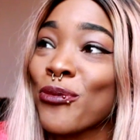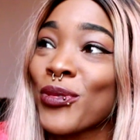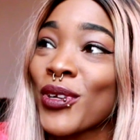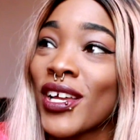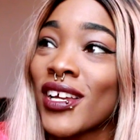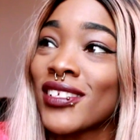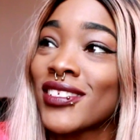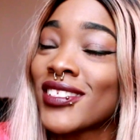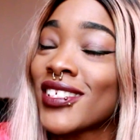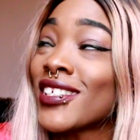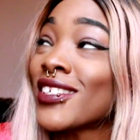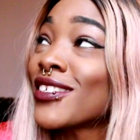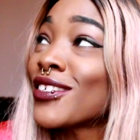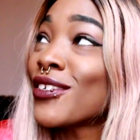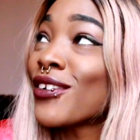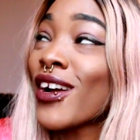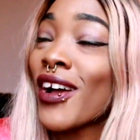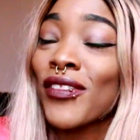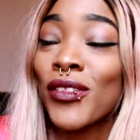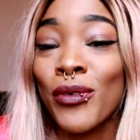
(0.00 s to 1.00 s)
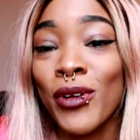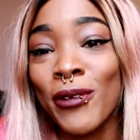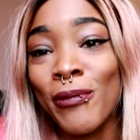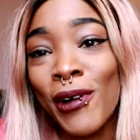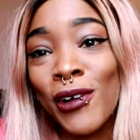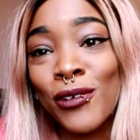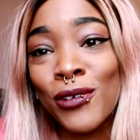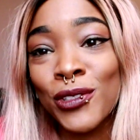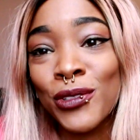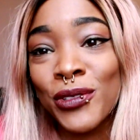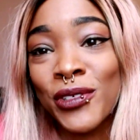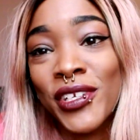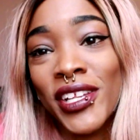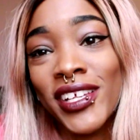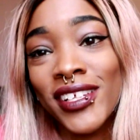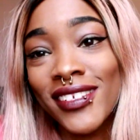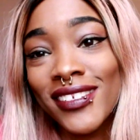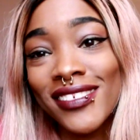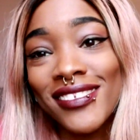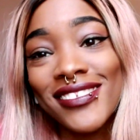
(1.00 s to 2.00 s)
because then you don't have to worry about goals when you're
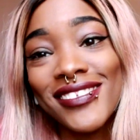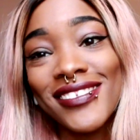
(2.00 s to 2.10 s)
dead.